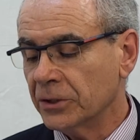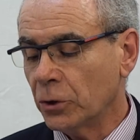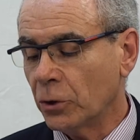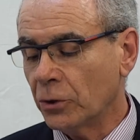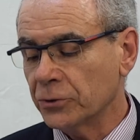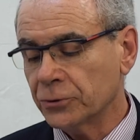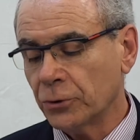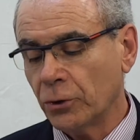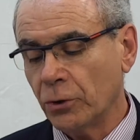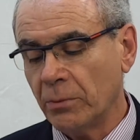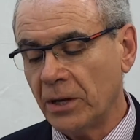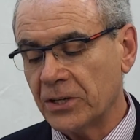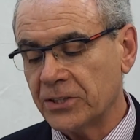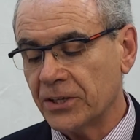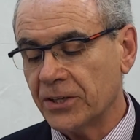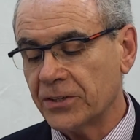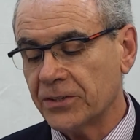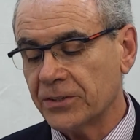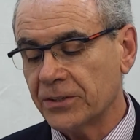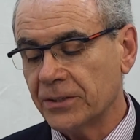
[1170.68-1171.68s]
the control
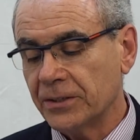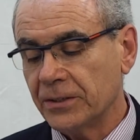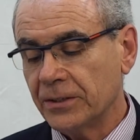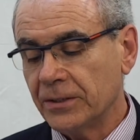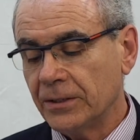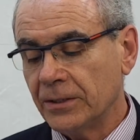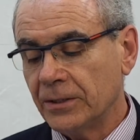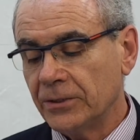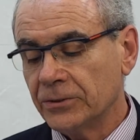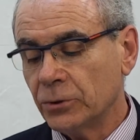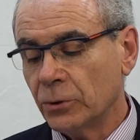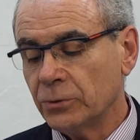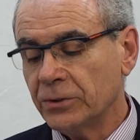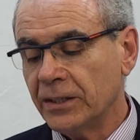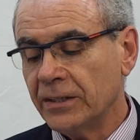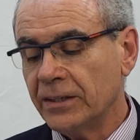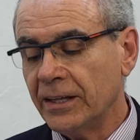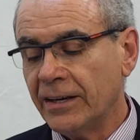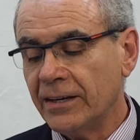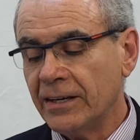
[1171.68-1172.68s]
measures, so
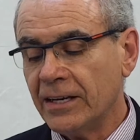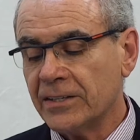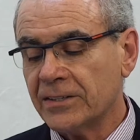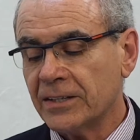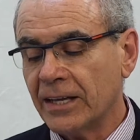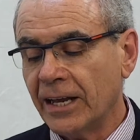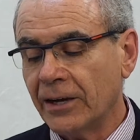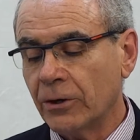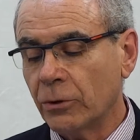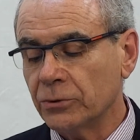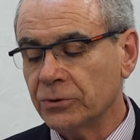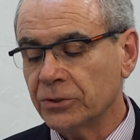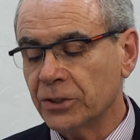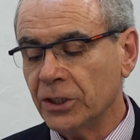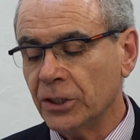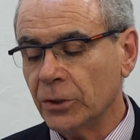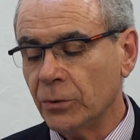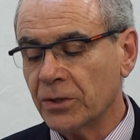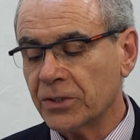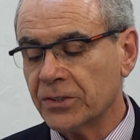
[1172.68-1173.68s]
that there is a
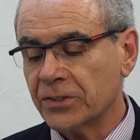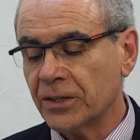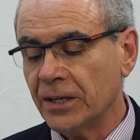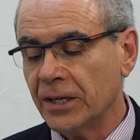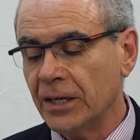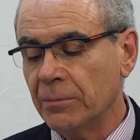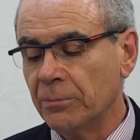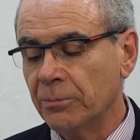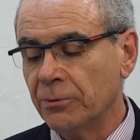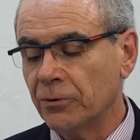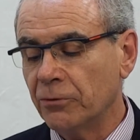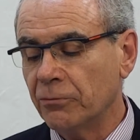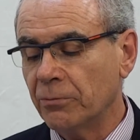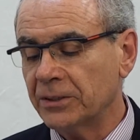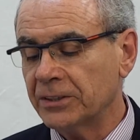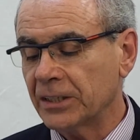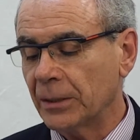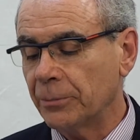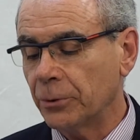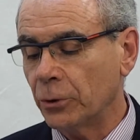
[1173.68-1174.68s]
continuous
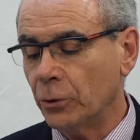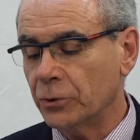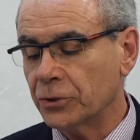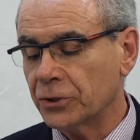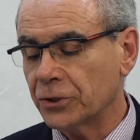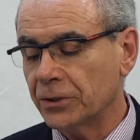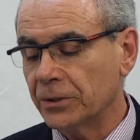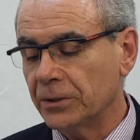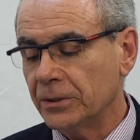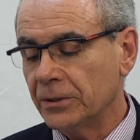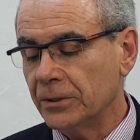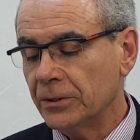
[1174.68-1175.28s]
improvement approach